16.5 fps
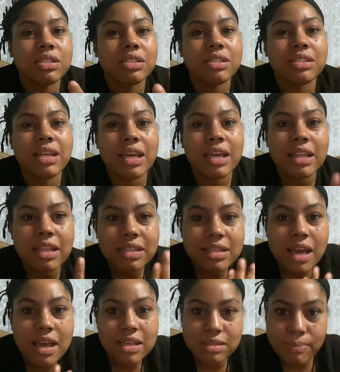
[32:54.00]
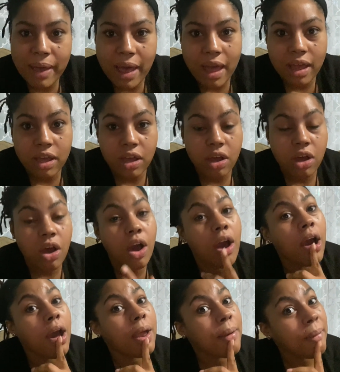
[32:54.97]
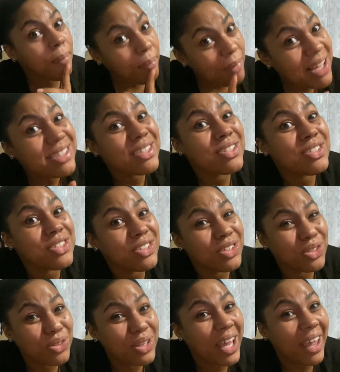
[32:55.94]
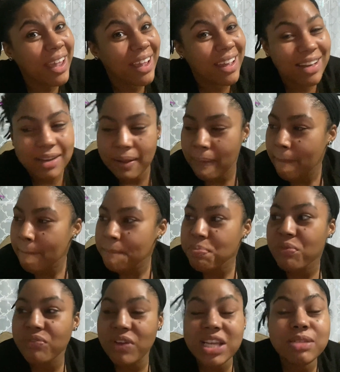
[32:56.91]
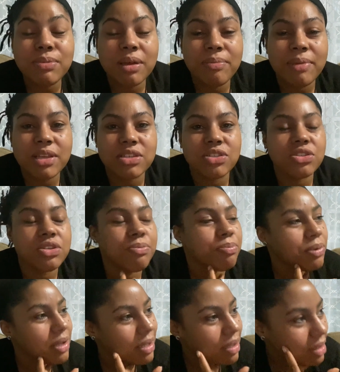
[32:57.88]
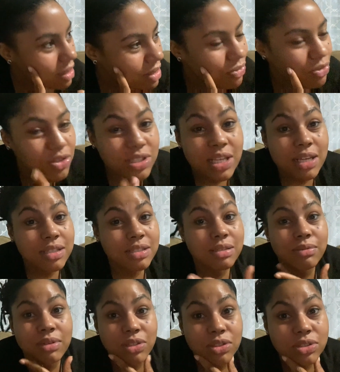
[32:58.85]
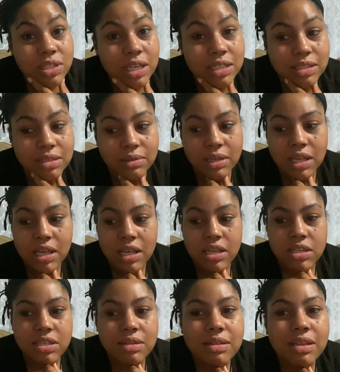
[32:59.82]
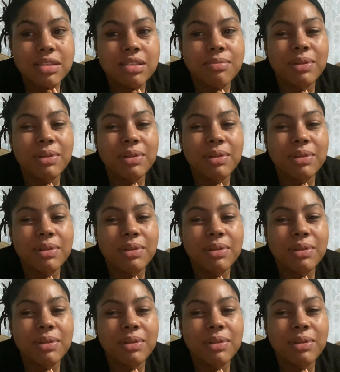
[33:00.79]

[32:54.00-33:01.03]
take the text back. On Messenger, you can. Facebook Messenger. But if you text someone, you text them. Sometimes I'm